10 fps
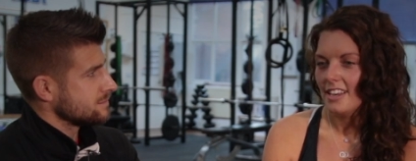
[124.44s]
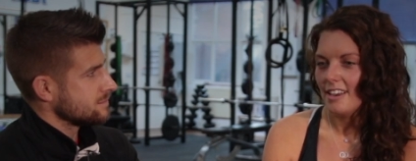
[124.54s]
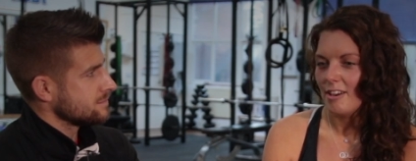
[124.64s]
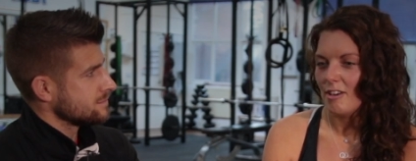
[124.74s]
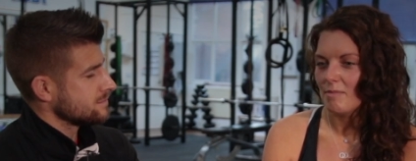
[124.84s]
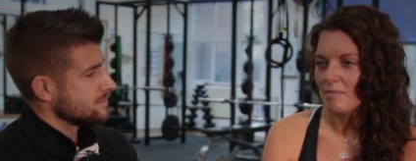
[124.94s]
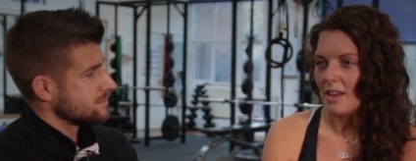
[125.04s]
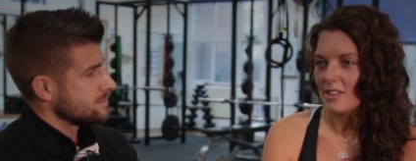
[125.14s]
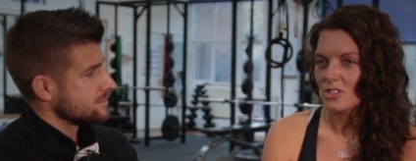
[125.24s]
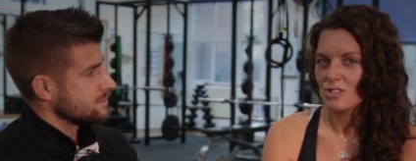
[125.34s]
Speaker 1: Um, and
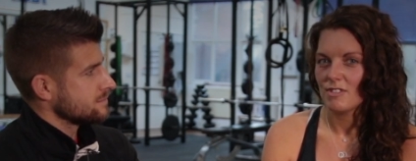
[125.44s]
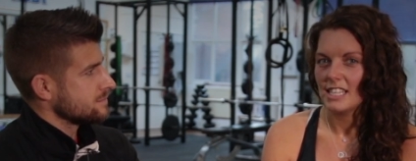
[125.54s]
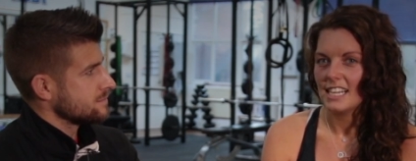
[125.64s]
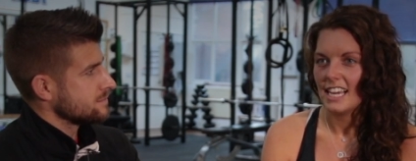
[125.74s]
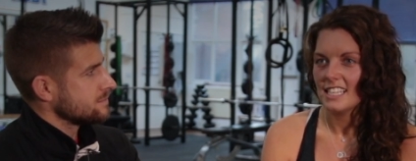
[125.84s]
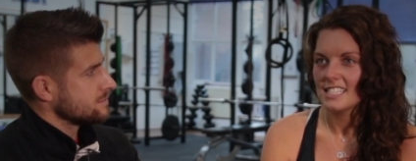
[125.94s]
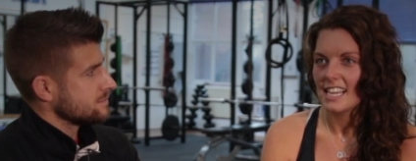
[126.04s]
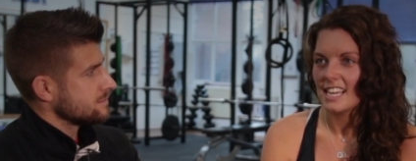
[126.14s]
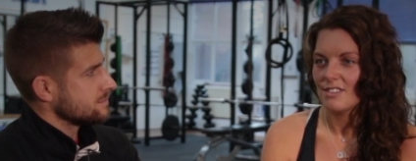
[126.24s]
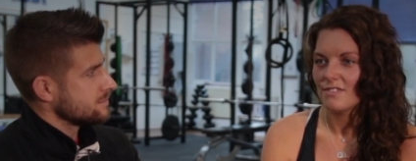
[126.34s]
there's just a really nice
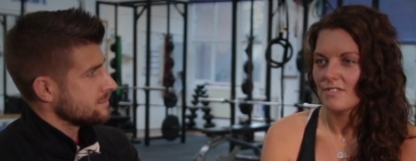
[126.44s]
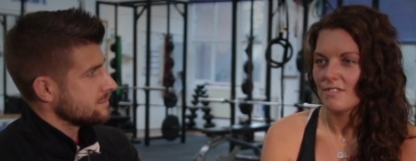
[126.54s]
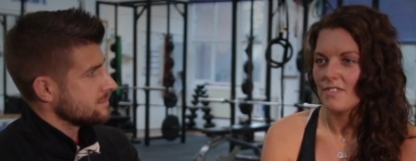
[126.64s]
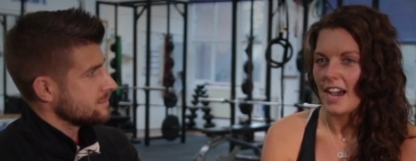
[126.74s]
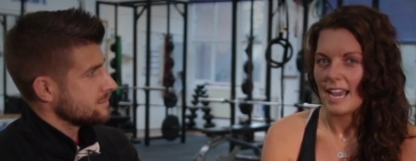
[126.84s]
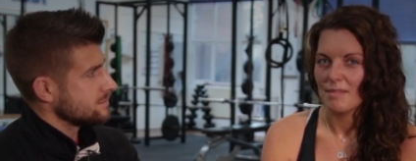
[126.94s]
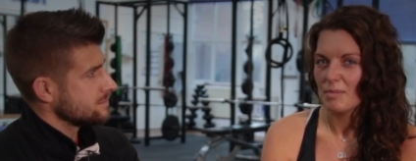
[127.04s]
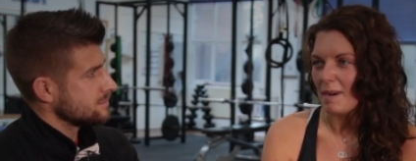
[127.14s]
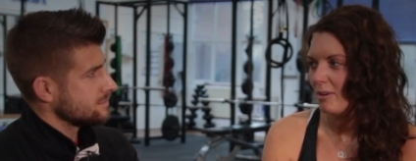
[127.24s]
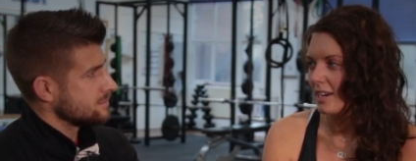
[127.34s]
kind of vibe
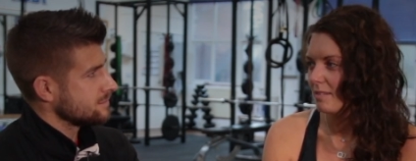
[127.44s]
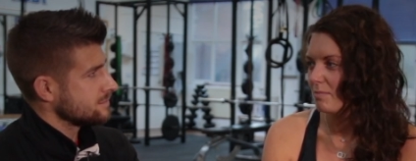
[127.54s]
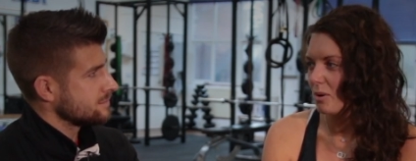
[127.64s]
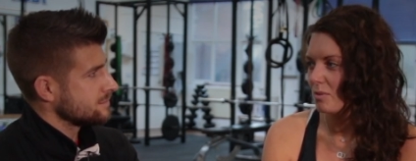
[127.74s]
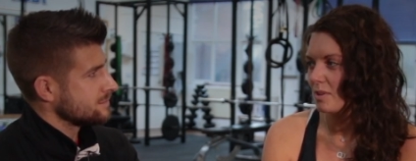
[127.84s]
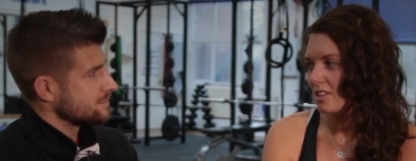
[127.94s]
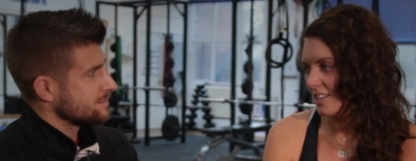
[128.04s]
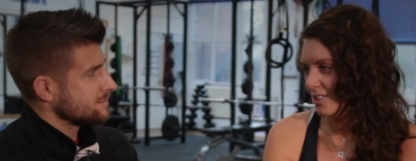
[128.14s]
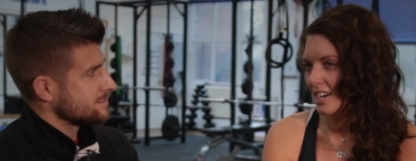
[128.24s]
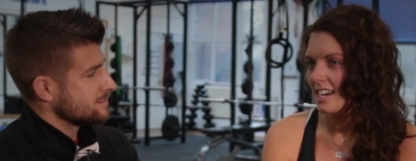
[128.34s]
about it, both with
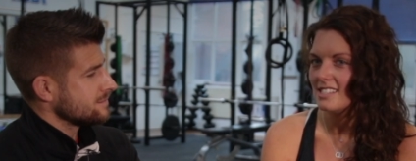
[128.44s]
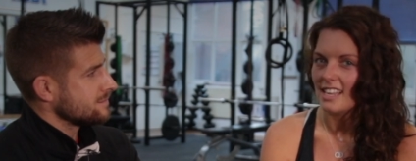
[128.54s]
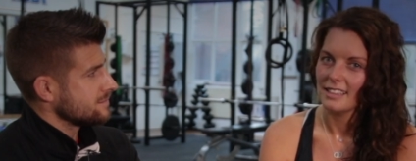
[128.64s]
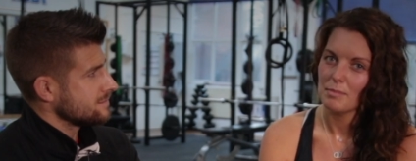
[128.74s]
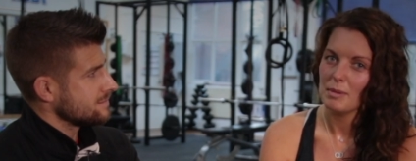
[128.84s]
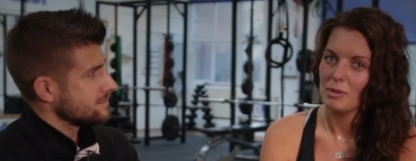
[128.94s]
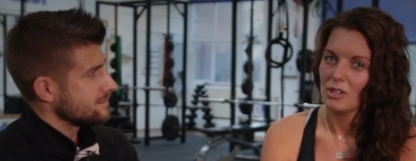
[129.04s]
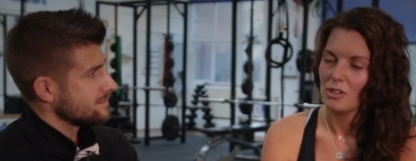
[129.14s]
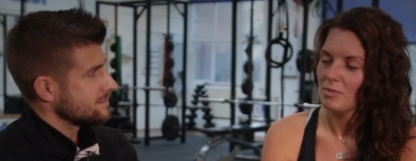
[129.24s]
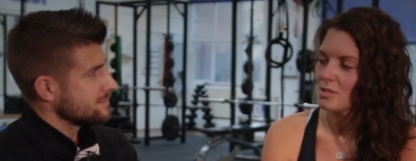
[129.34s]
like you guys and the people
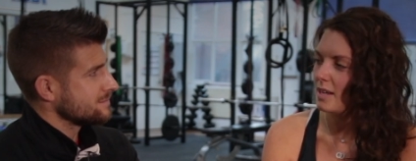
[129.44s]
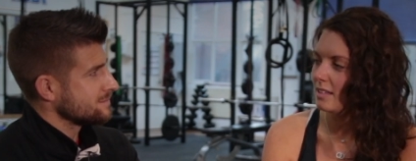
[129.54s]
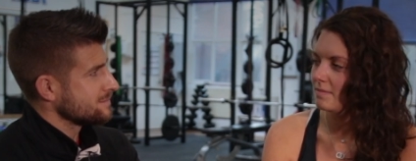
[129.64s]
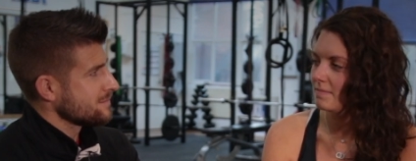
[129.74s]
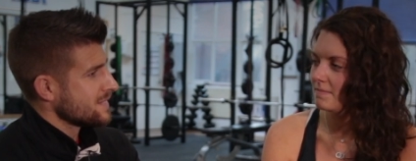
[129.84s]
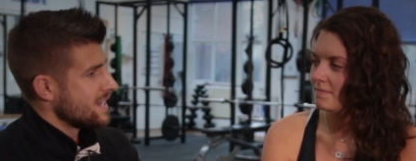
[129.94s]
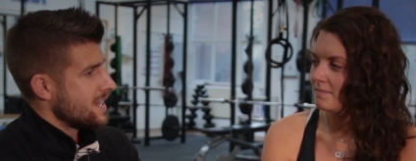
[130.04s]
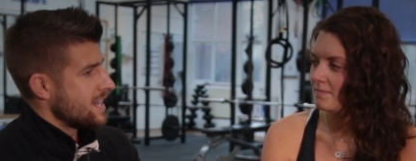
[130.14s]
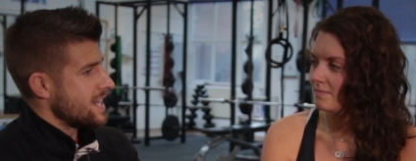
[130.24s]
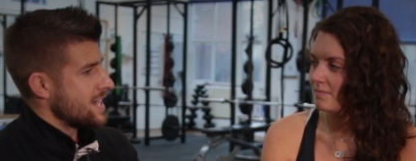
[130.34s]
that come as well.
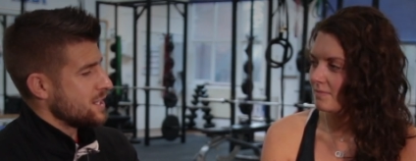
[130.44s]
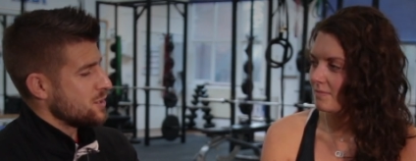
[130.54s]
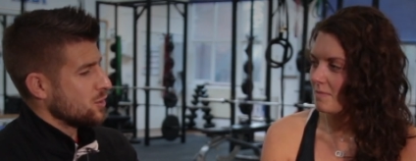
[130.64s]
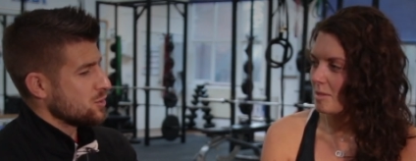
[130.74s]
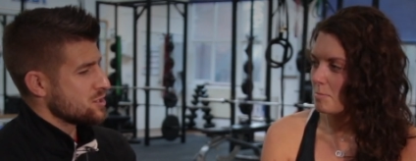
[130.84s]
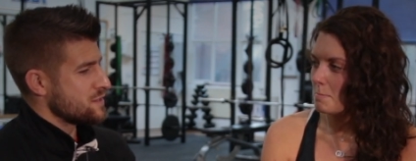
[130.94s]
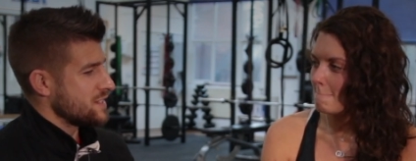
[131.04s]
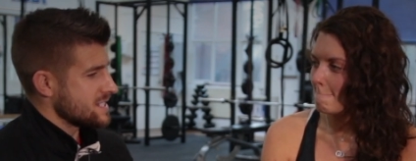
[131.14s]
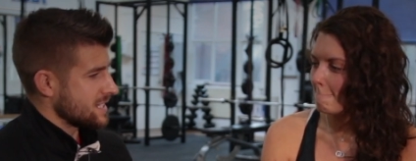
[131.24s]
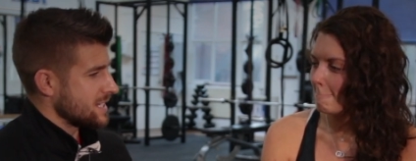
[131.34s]
Speaker 2: And not just
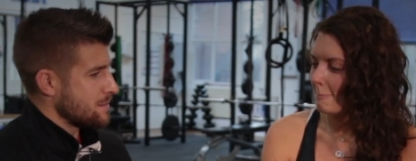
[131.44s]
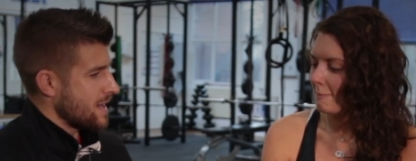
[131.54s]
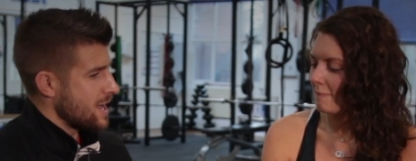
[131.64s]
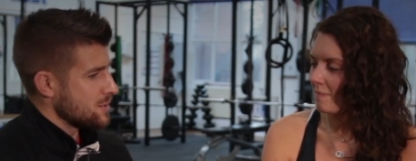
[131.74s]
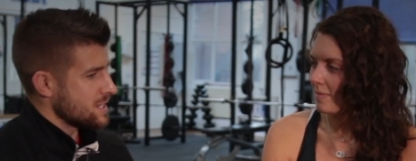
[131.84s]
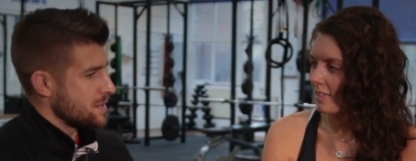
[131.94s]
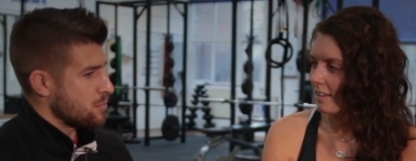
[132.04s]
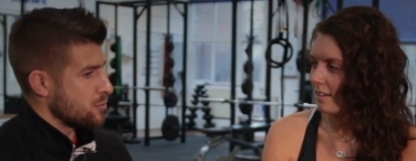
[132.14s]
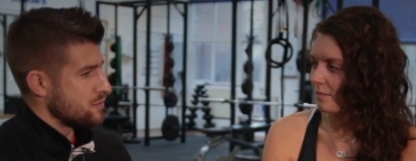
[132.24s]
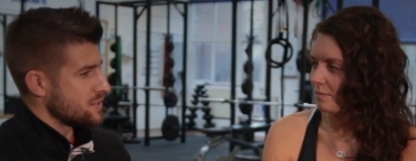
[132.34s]
physically, but how has it
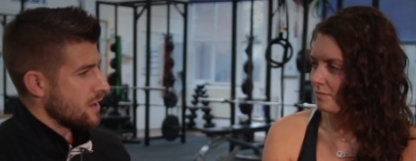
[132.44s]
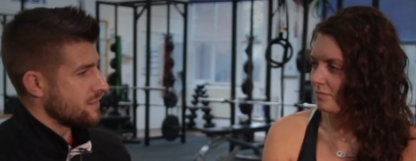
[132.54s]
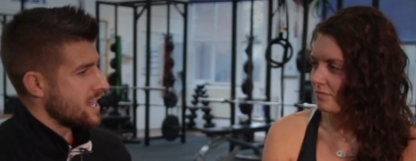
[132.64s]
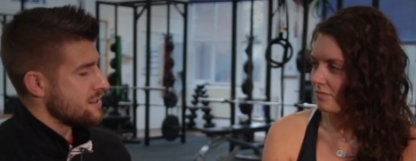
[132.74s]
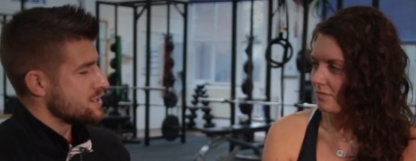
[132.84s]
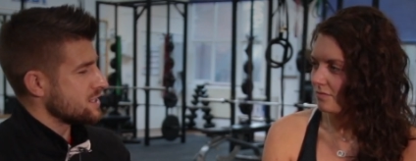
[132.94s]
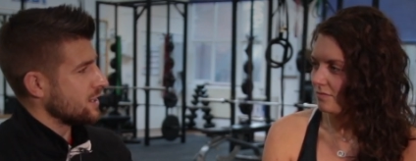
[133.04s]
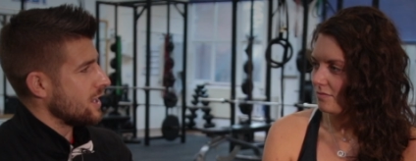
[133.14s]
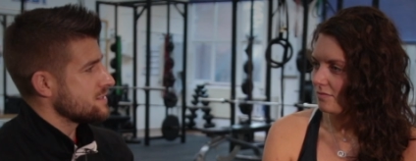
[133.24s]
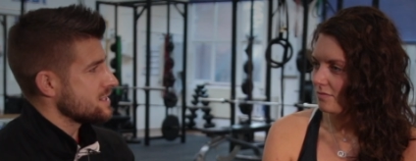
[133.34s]
improved other areas of your
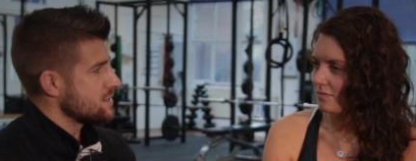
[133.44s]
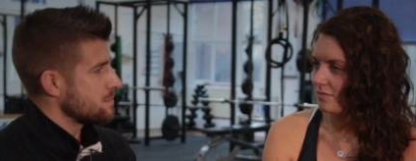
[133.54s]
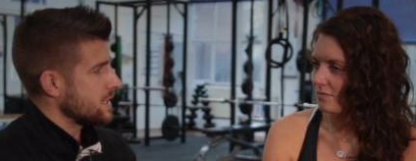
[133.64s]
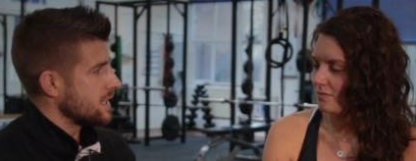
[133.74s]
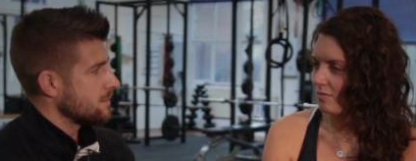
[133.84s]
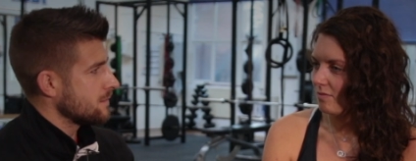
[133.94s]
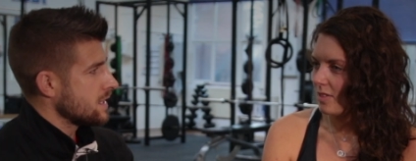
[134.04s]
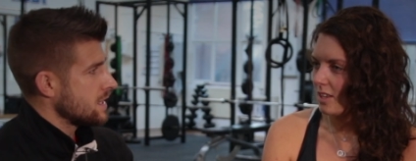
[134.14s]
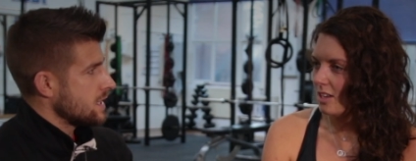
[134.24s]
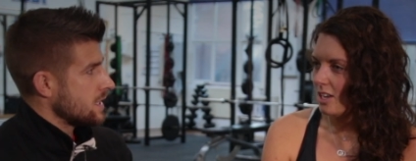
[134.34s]
life since you've been here?
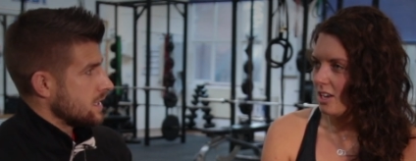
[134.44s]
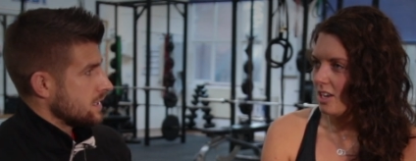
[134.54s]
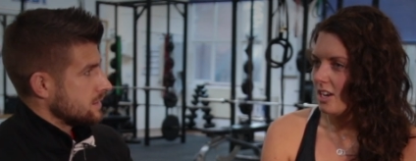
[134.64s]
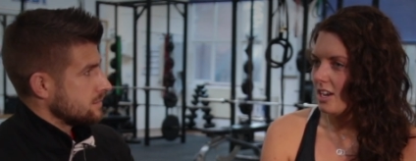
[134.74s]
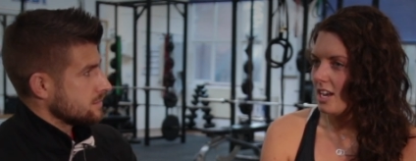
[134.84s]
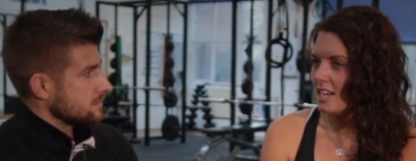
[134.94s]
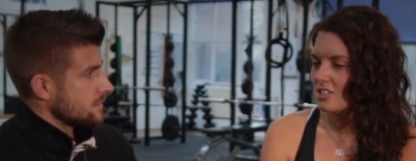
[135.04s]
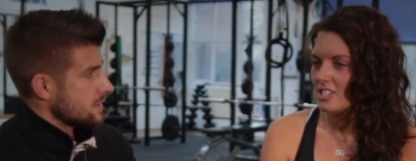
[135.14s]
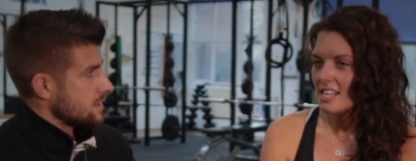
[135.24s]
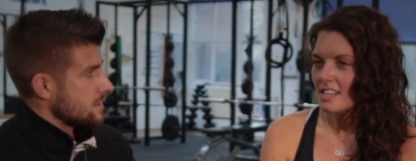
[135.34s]
Speaker 1: I
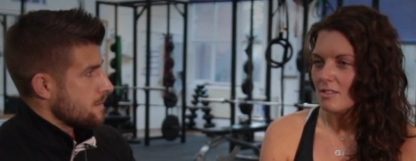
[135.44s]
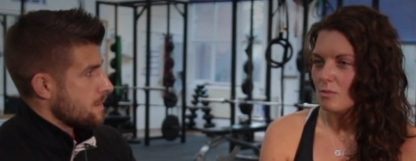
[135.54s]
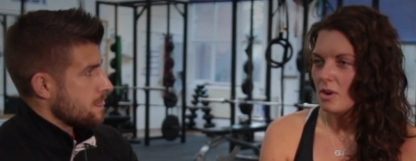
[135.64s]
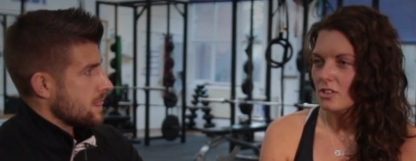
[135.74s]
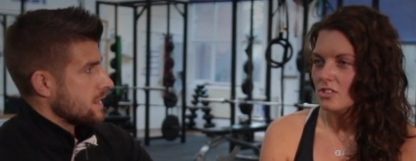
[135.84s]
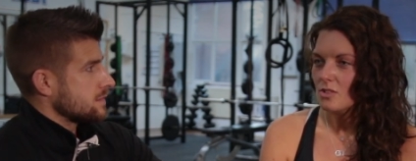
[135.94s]
just think one,